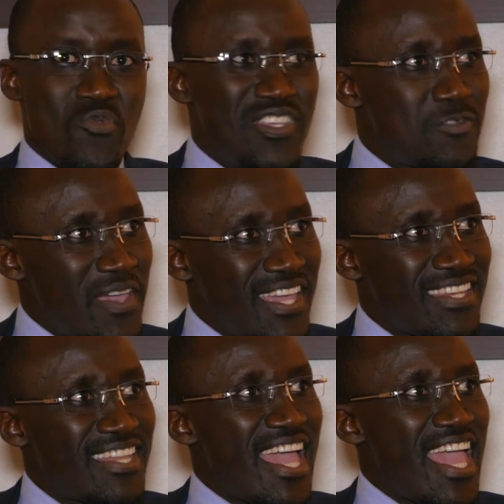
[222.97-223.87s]
We
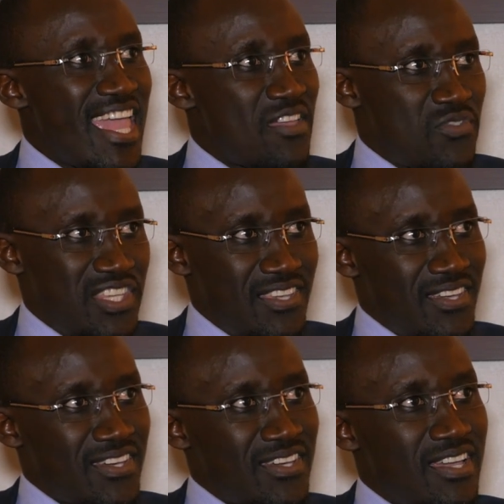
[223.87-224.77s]
spend every
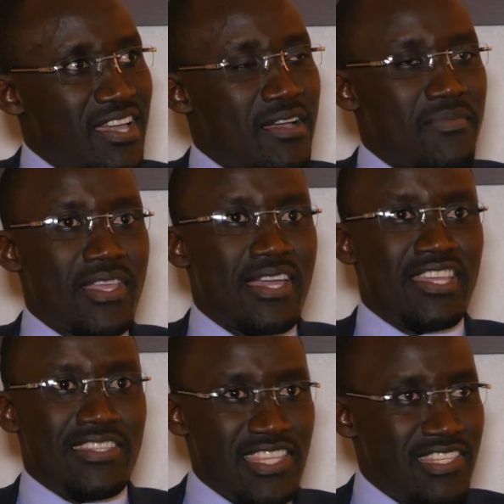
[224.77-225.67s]
year
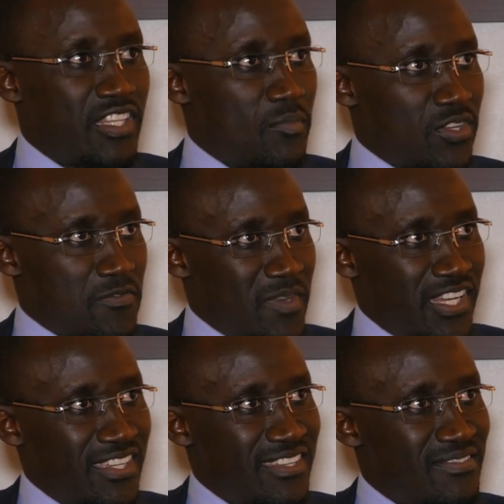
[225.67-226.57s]
a decent amount of
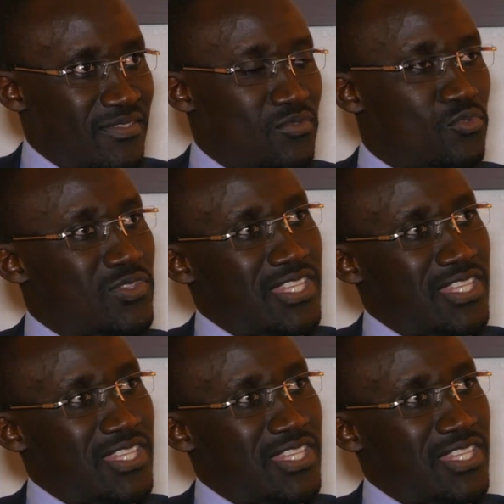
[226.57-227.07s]
money to